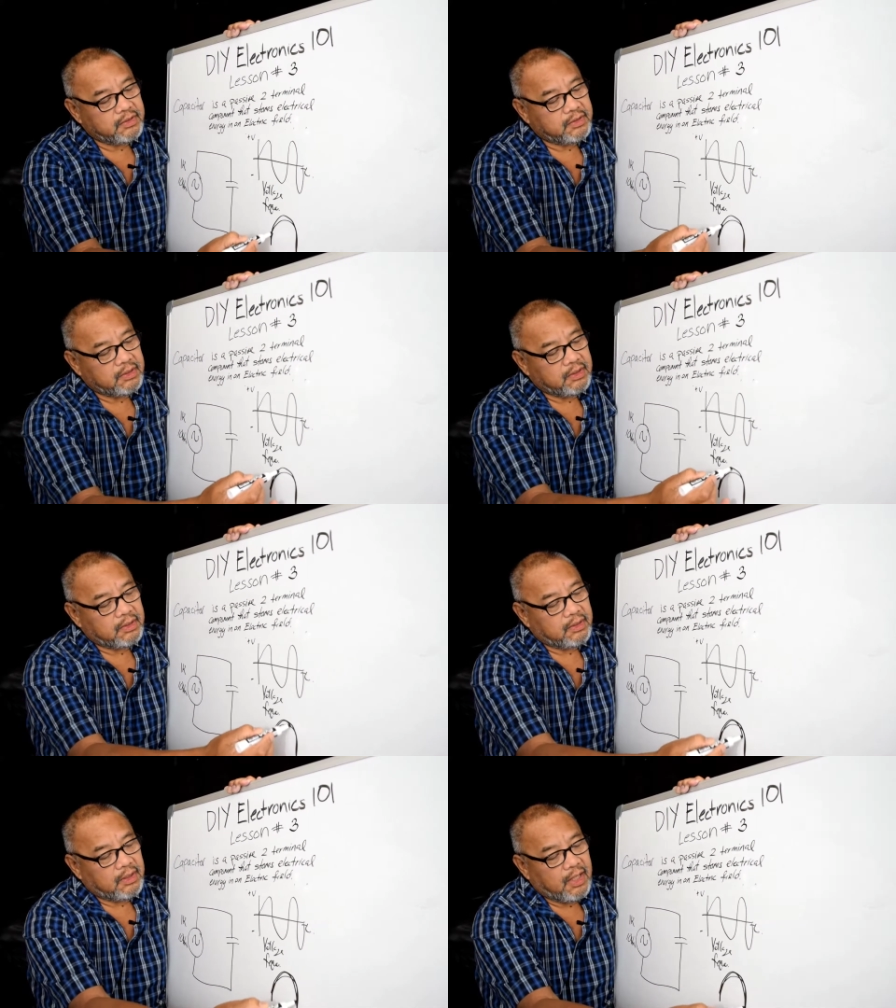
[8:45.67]

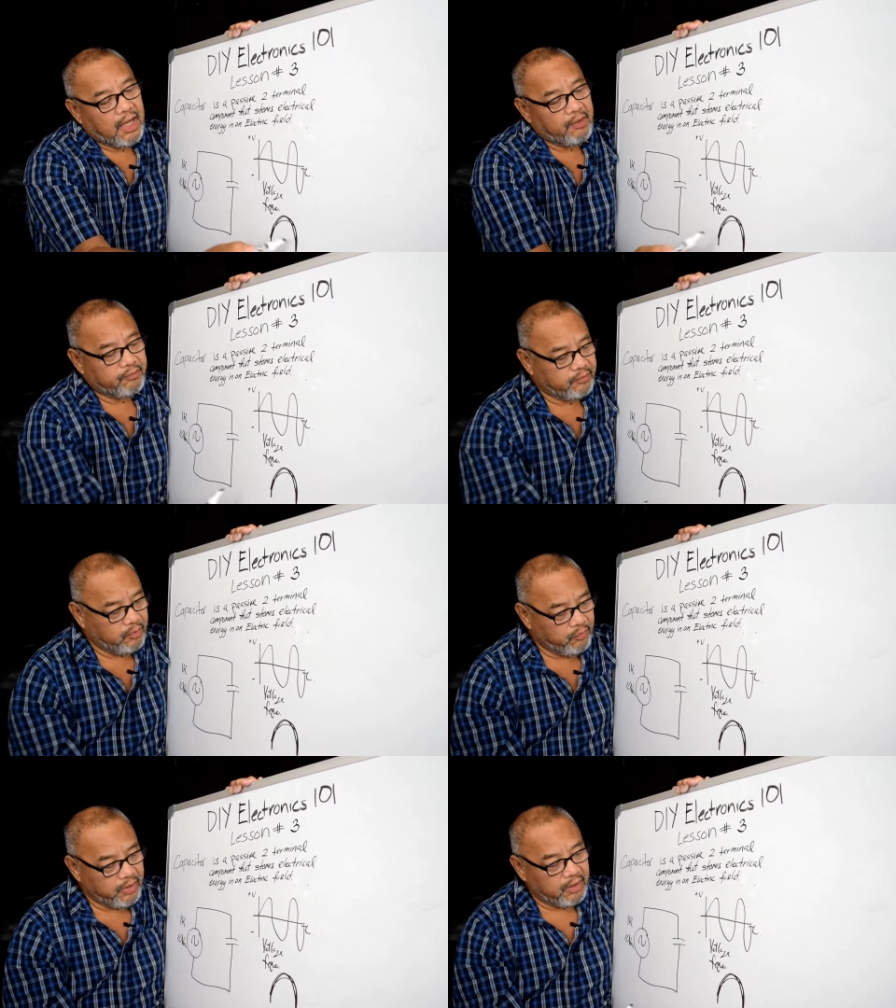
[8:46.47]
half of
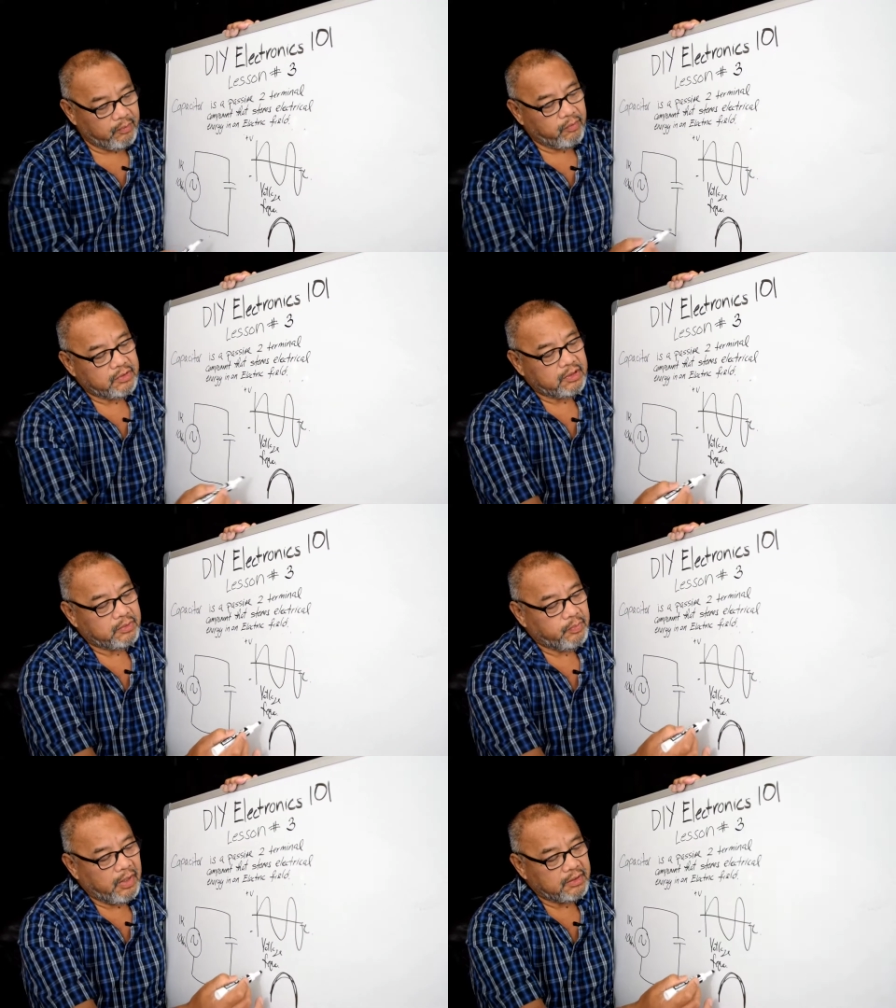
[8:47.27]
the wave, which
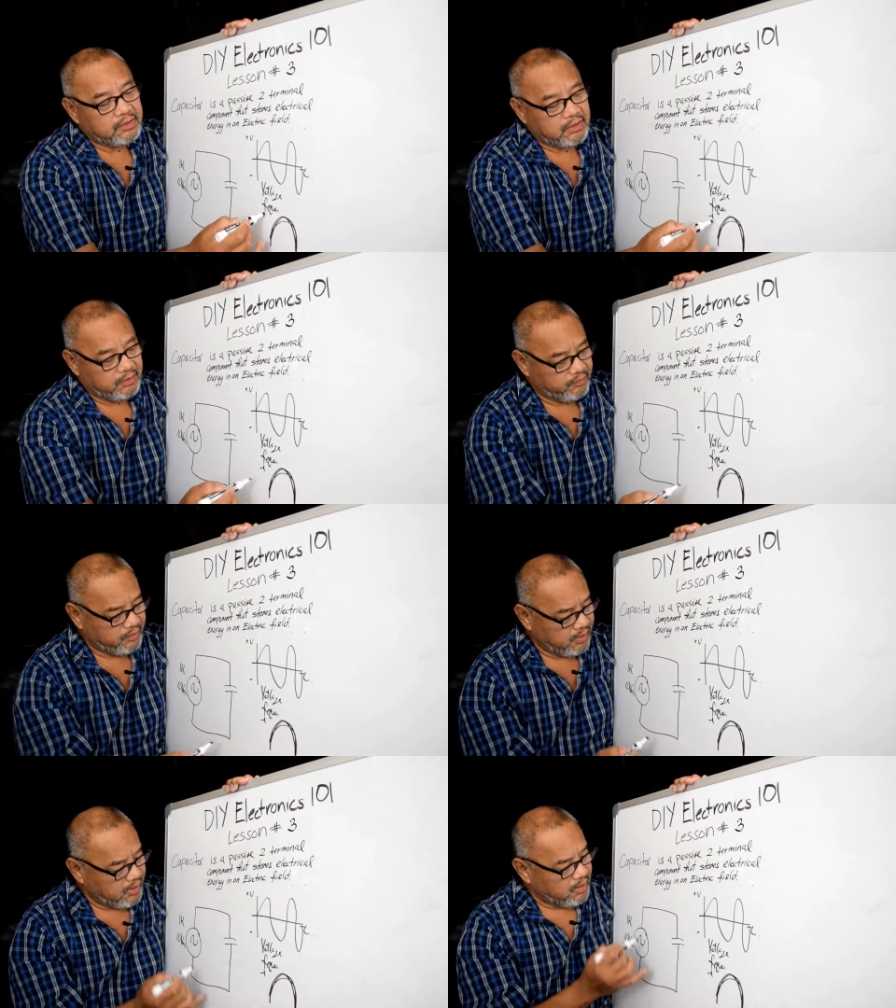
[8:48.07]
is positive,
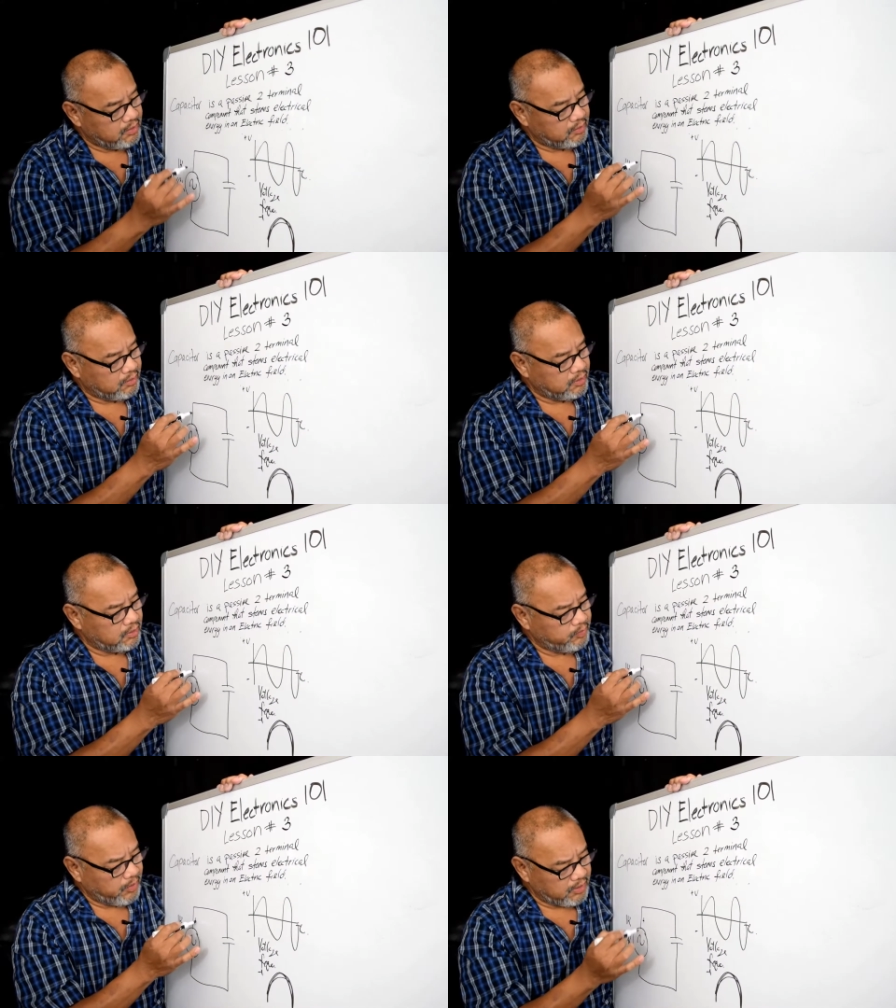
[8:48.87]
so this
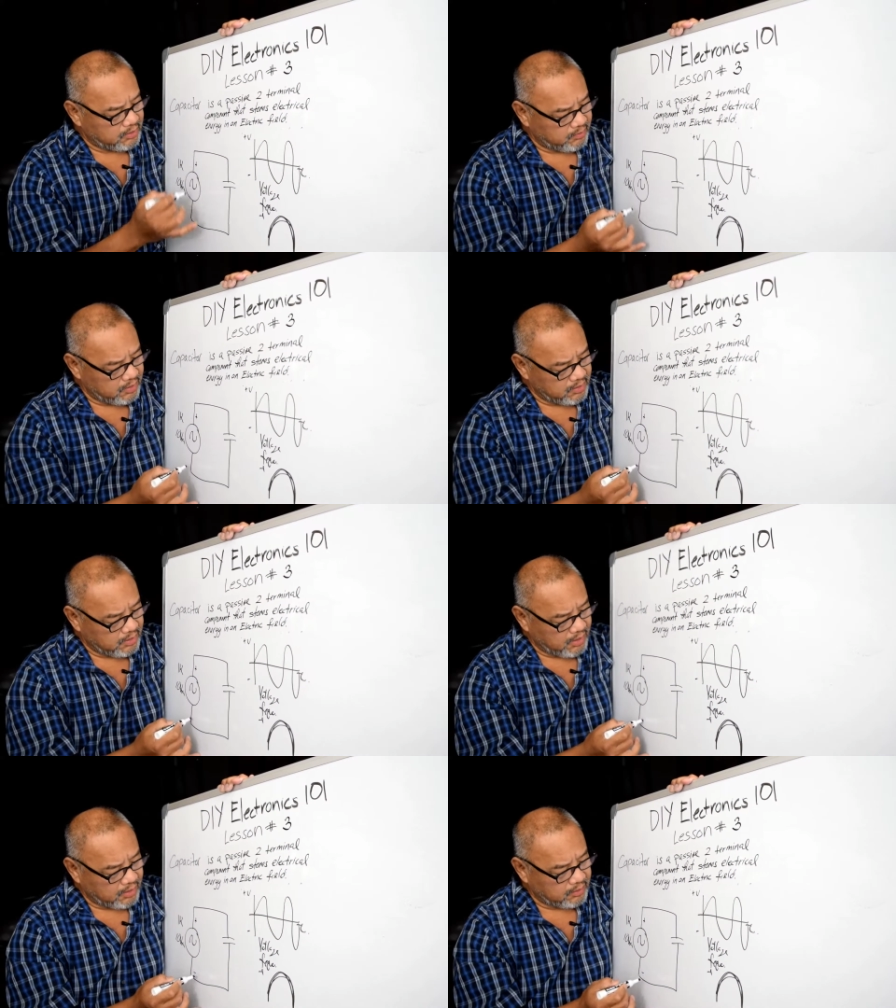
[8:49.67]
is positive, that's
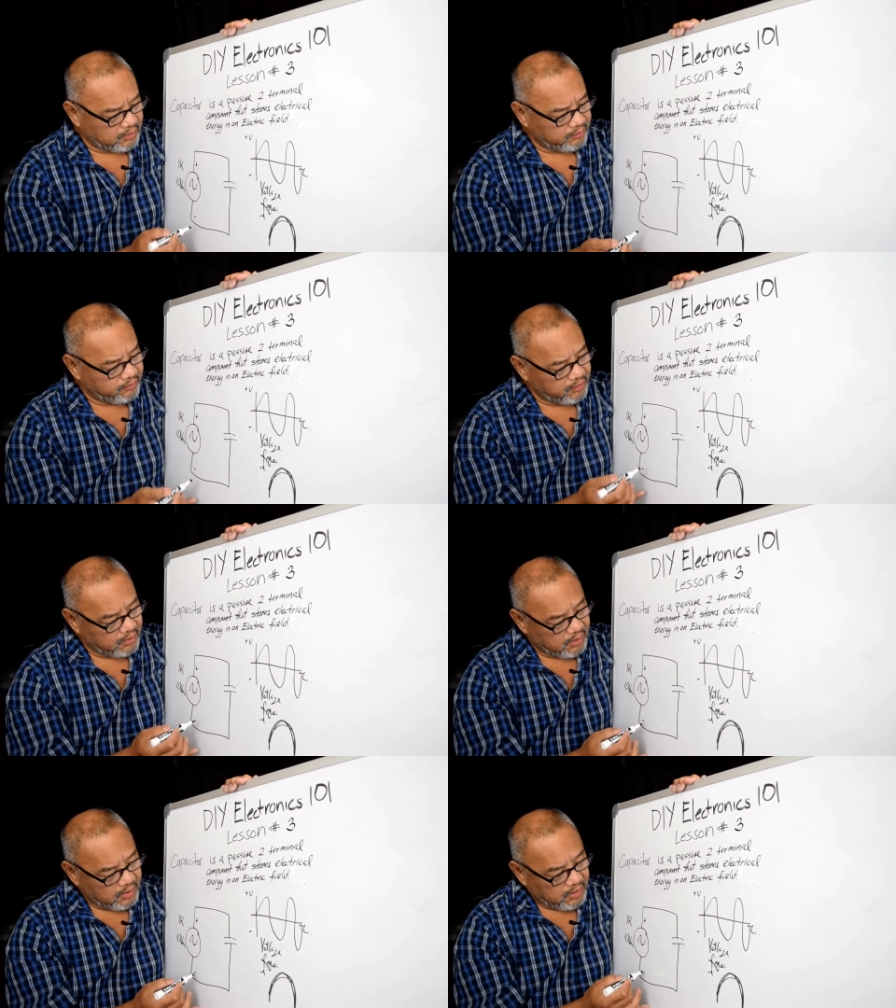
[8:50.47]
negative,
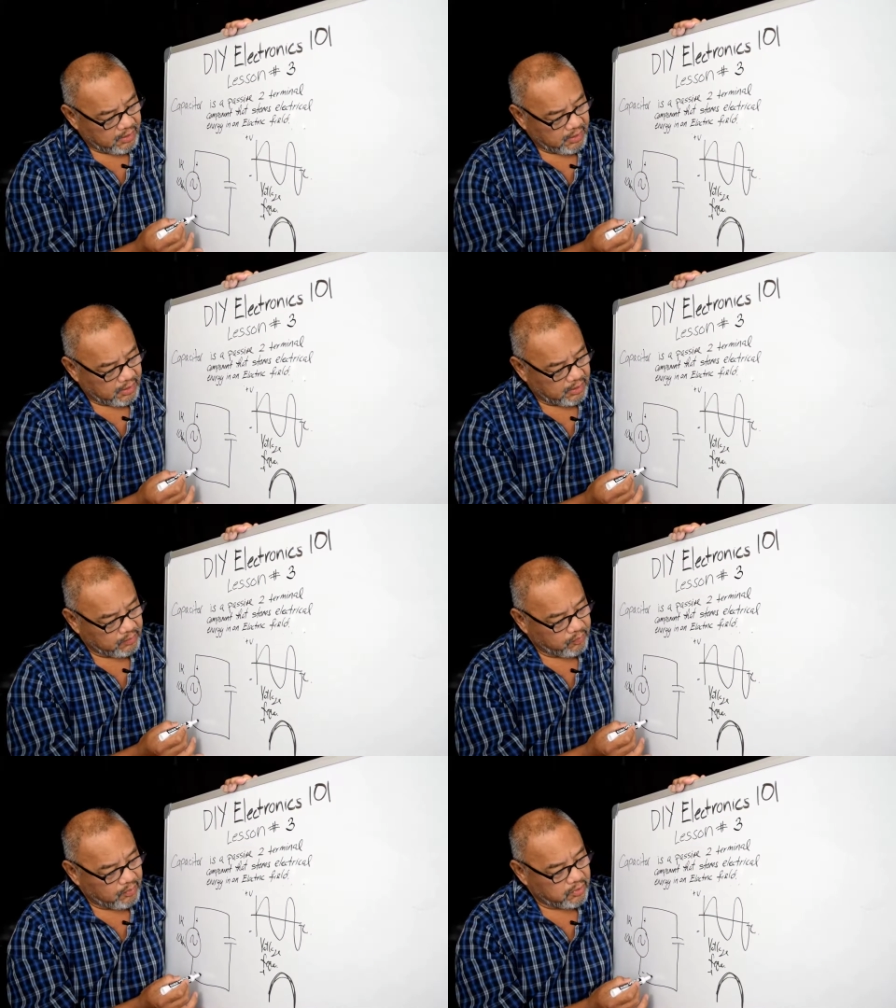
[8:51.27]

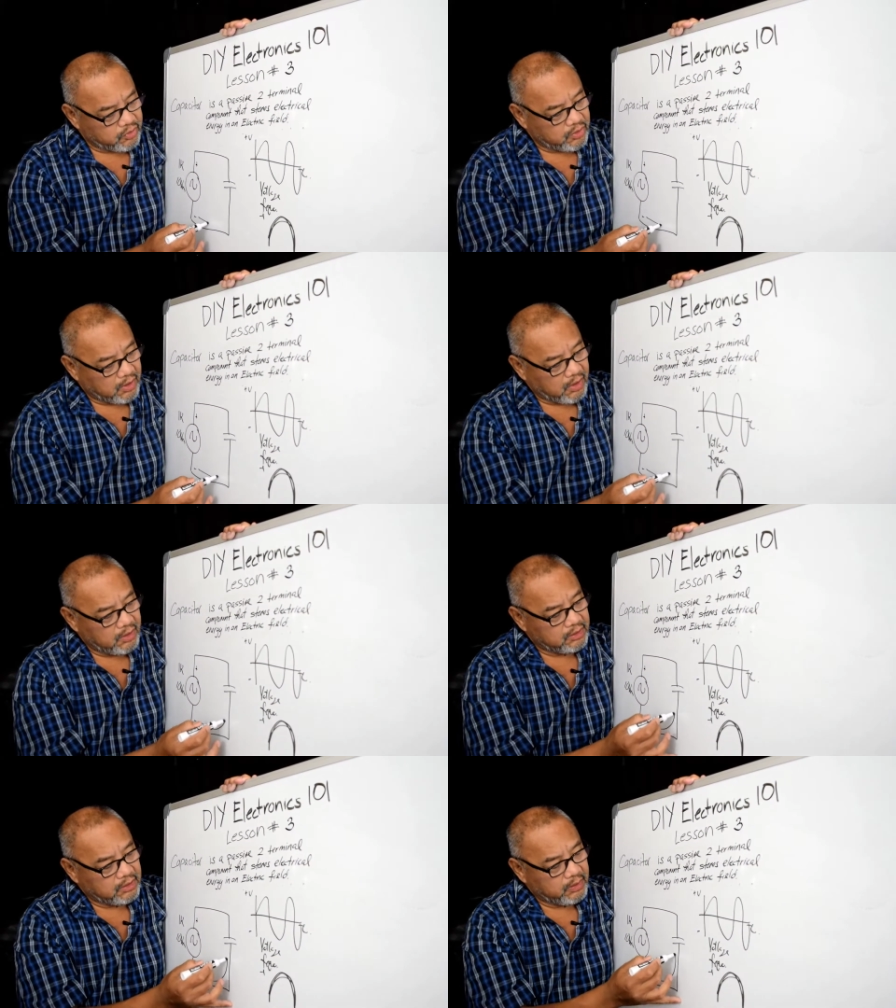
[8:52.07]
it will
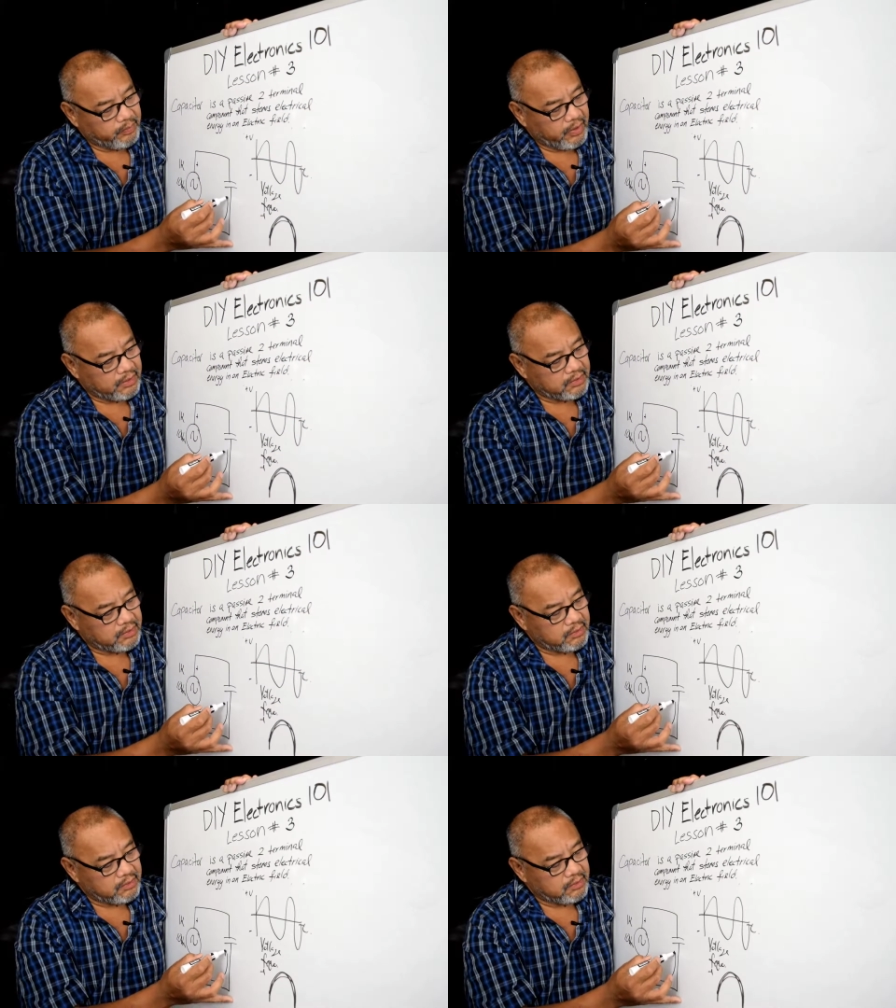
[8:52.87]
charge the
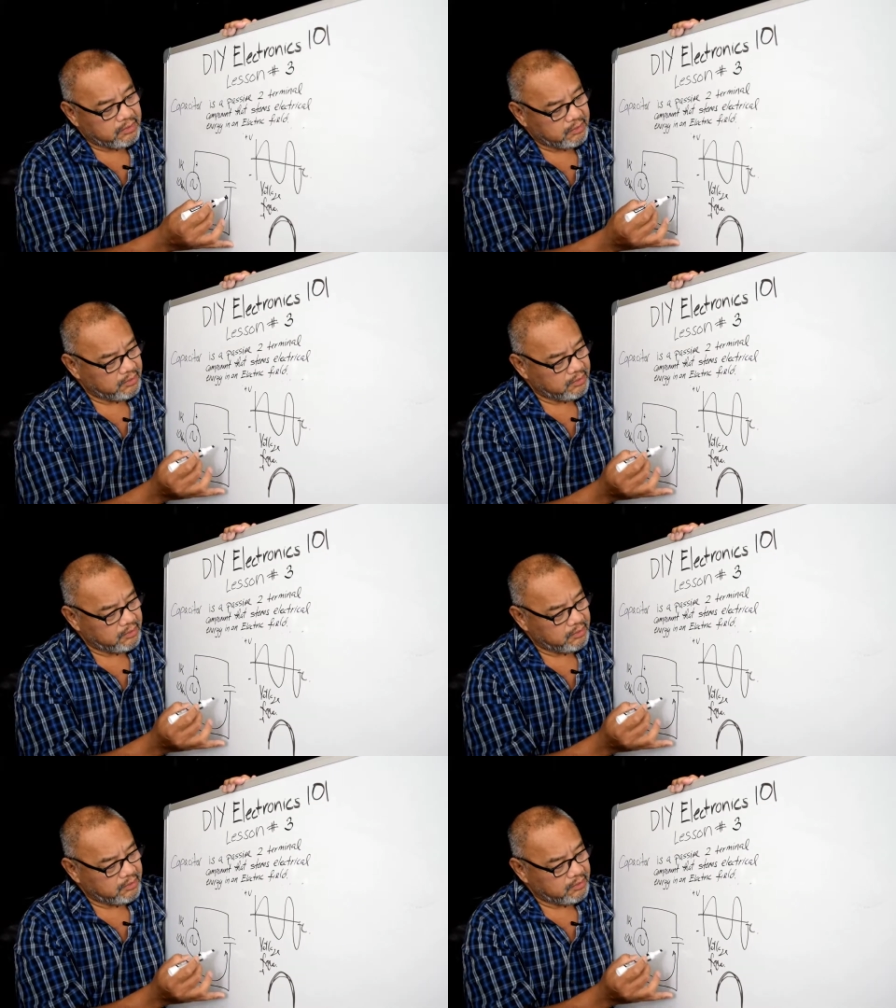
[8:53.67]
capacitor.